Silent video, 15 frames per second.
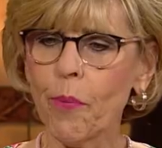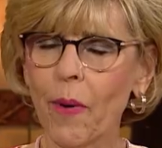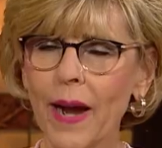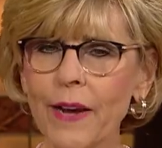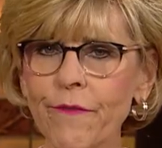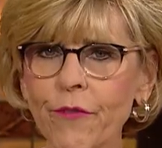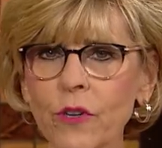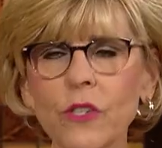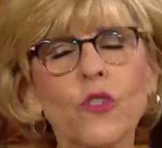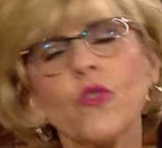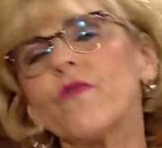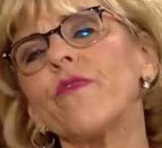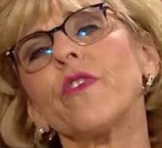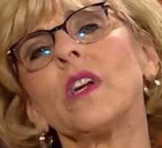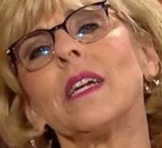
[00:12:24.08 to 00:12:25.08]
prayed for his
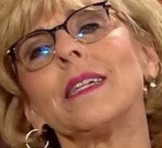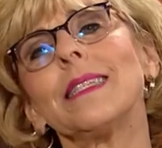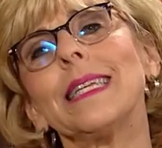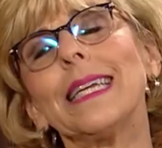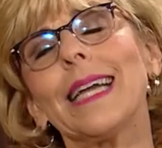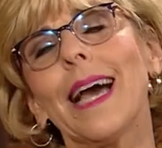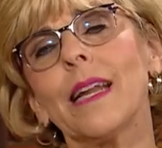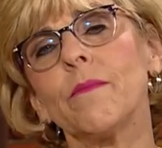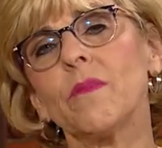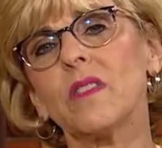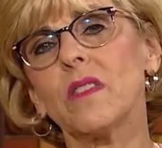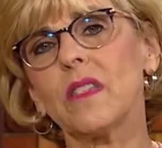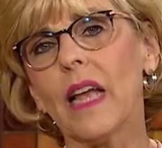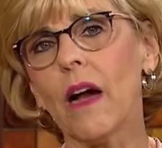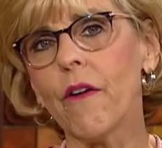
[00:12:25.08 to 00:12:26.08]
friends. He got
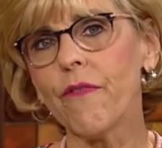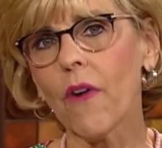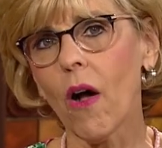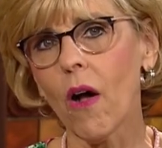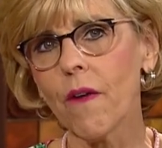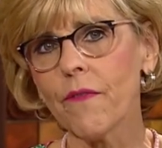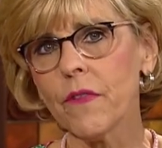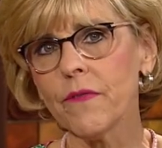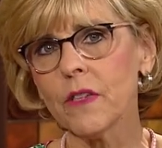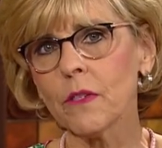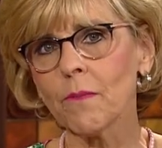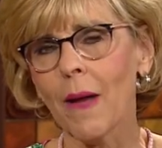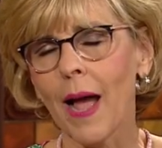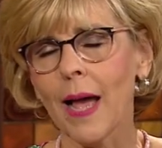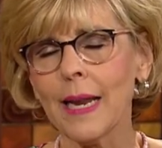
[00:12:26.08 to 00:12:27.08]
himself off of
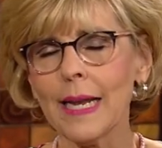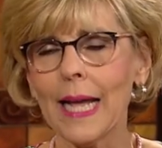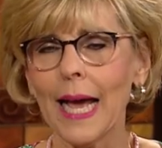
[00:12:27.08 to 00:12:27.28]
his mind. Right.